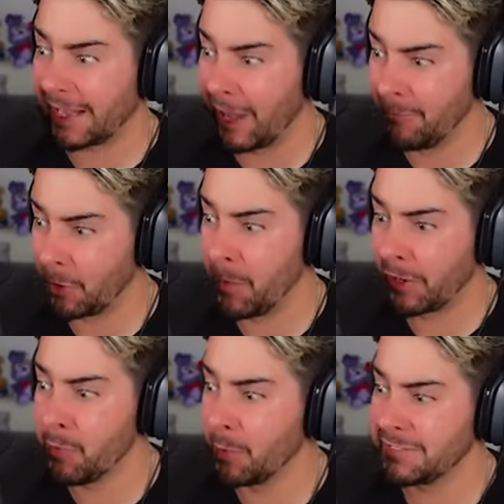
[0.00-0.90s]
that Glamrock
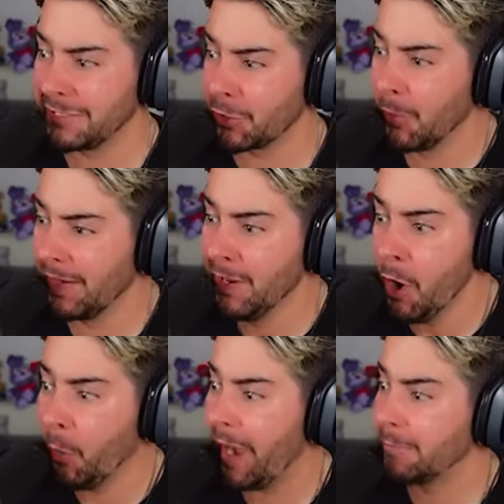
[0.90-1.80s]
Bonnie? What was he
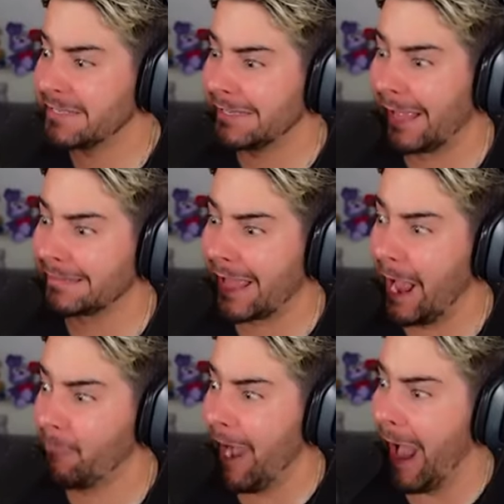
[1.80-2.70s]
doing? Why was he like that? What